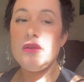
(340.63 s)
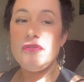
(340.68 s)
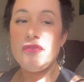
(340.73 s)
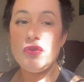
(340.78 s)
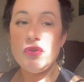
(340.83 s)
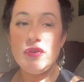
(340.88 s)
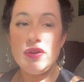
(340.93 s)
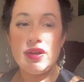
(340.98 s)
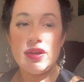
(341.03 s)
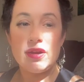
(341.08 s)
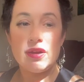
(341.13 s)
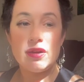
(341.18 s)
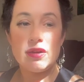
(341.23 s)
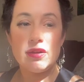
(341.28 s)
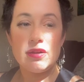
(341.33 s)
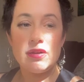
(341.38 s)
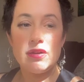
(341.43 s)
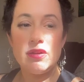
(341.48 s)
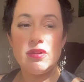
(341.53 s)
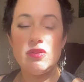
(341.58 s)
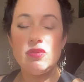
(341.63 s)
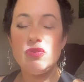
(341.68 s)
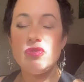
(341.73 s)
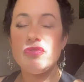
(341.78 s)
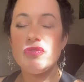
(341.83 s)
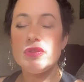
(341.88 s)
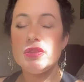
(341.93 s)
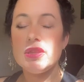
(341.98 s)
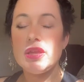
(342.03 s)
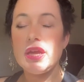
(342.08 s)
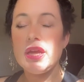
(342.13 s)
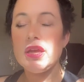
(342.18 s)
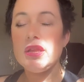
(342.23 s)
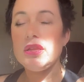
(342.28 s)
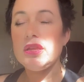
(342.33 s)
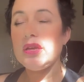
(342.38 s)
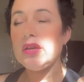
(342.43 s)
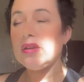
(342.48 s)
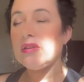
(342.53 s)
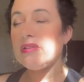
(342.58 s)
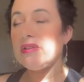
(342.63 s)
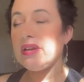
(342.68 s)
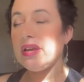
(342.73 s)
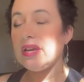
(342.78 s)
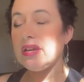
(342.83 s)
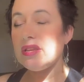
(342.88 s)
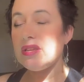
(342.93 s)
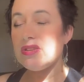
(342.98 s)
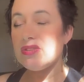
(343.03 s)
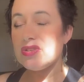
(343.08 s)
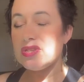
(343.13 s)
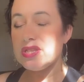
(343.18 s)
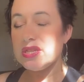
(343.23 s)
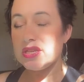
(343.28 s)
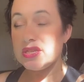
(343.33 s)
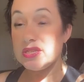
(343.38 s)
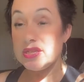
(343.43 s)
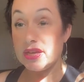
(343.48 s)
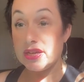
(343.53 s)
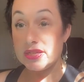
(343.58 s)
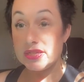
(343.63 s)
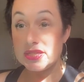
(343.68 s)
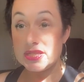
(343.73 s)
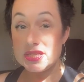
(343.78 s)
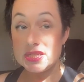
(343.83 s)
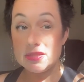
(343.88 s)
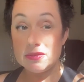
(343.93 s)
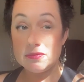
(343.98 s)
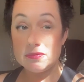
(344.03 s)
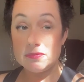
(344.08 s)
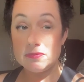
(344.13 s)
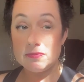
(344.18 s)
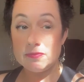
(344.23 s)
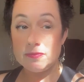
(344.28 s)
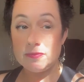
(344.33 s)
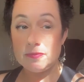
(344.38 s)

If you're here, you've likely created your success